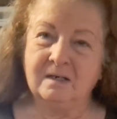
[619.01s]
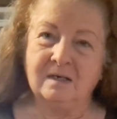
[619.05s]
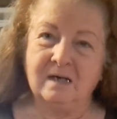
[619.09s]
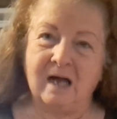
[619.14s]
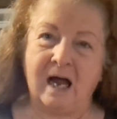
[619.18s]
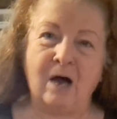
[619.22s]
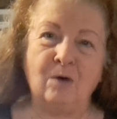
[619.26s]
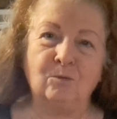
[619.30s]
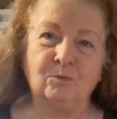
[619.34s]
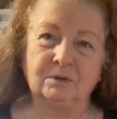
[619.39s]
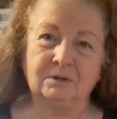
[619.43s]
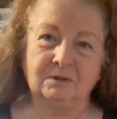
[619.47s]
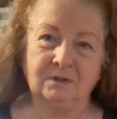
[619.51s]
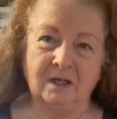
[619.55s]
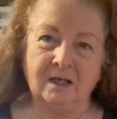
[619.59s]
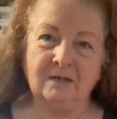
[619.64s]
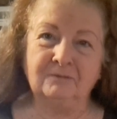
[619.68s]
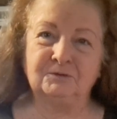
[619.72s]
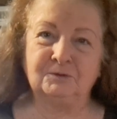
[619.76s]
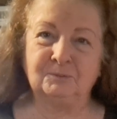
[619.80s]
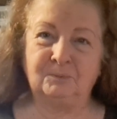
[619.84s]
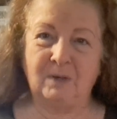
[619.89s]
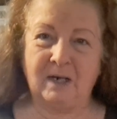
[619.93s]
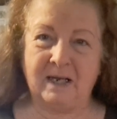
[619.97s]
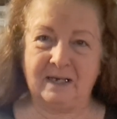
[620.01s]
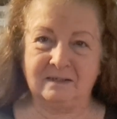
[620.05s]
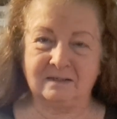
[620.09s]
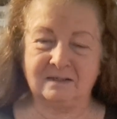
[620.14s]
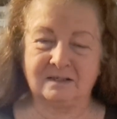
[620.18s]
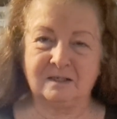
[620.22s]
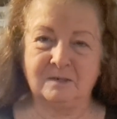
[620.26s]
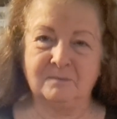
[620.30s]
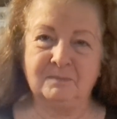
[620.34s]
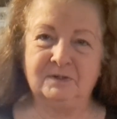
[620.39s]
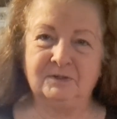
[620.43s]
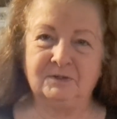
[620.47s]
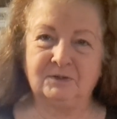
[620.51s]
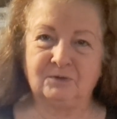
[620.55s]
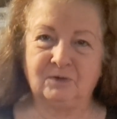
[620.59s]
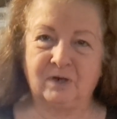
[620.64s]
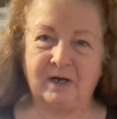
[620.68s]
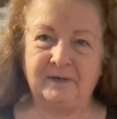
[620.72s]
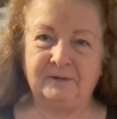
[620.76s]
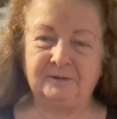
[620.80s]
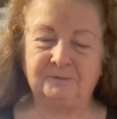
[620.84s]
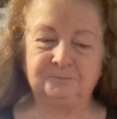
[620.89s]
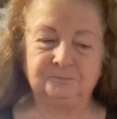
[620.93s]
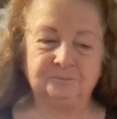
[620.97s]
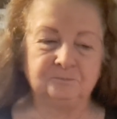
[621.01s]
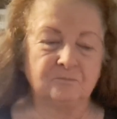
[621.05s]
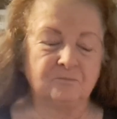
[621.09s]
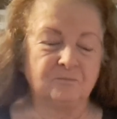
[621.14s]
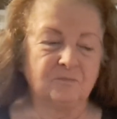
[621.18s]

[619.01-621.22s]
I would love to plant some in the ground.